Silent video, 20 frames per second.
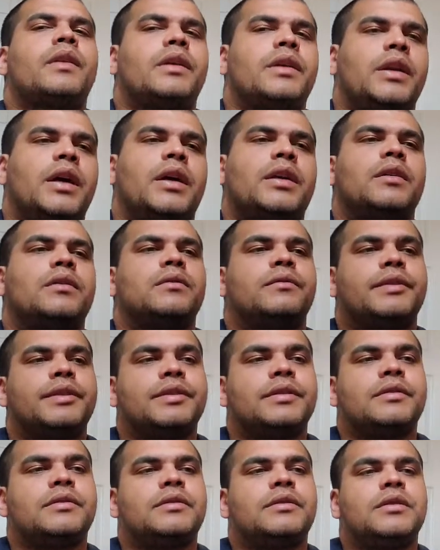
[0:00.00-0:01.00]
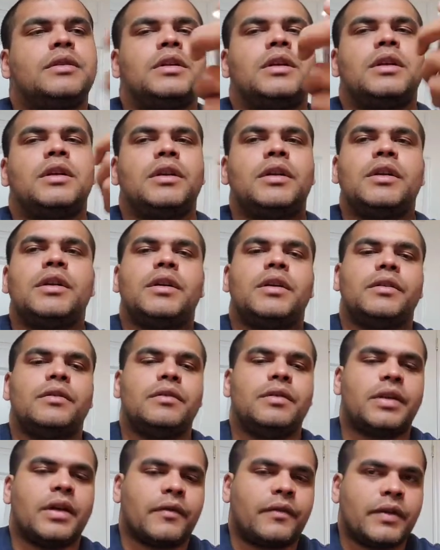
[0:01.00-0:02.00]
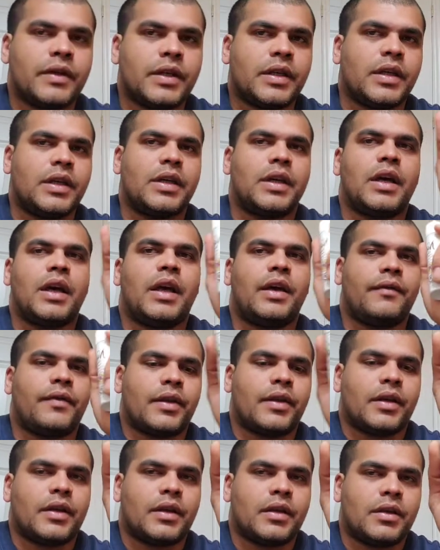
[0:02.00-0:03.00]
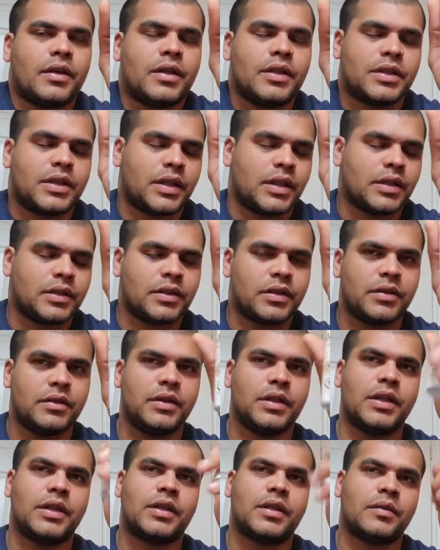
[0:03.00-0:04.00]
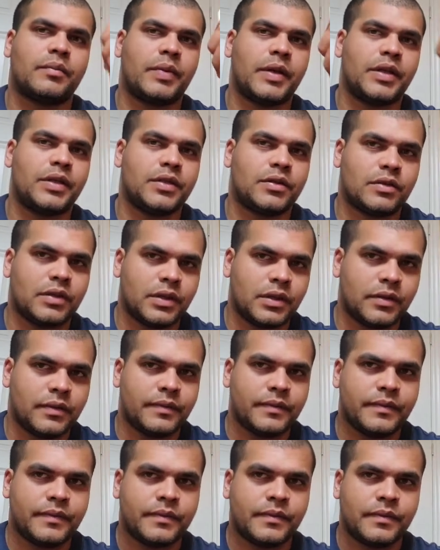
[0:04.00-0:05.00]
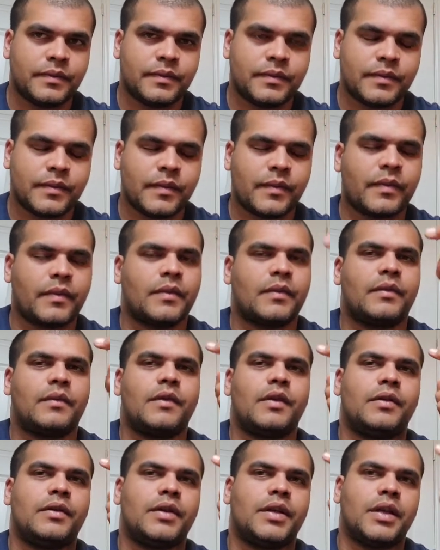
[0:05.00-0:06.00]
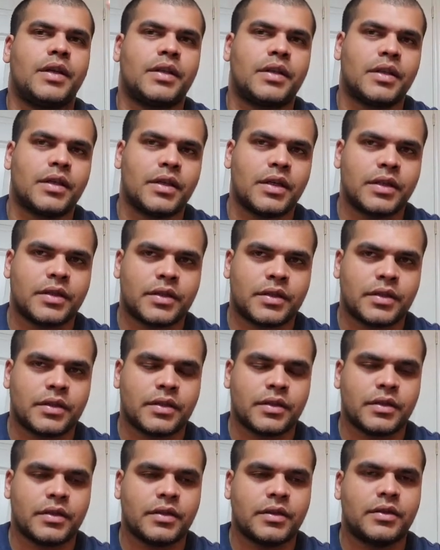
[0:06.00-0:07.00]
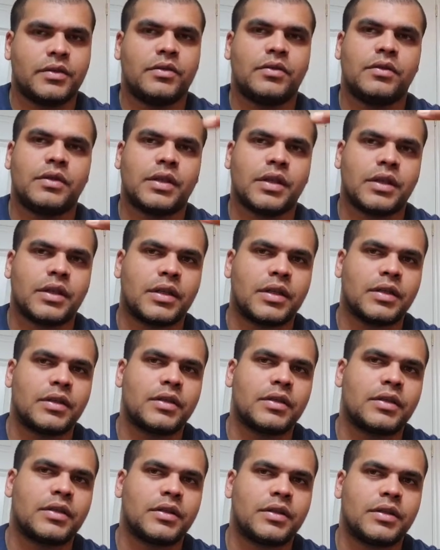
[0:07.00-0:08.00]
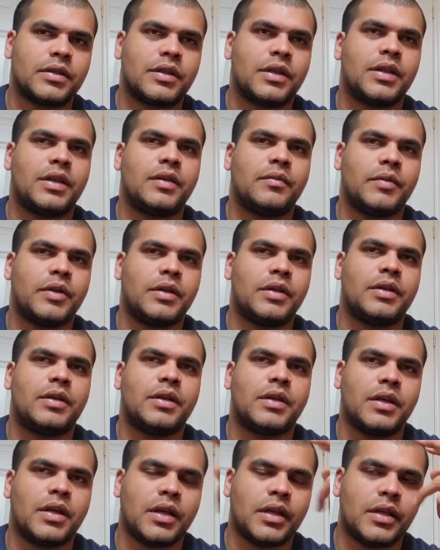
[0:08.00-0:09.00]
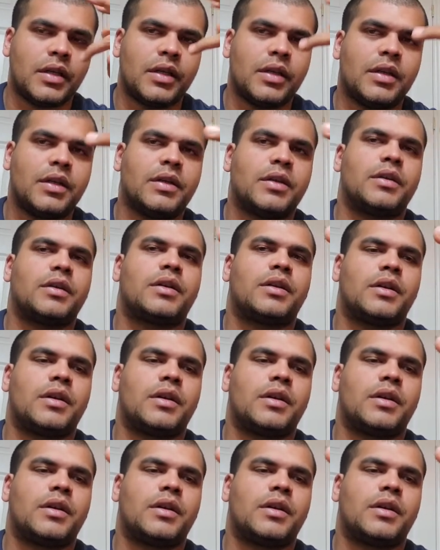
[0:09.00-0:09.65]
original, you definitely get everything. It says you get the pastry, you get the custard, you get the cinnamon, and the